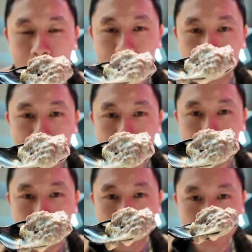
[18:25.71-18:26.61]
as
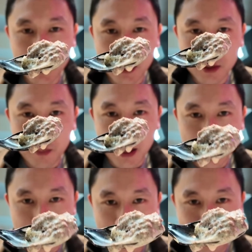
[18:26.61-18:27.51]
opposed to the
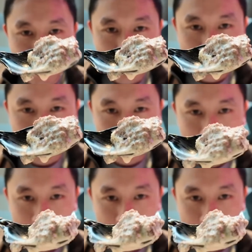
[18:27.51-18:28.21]
spicy and salty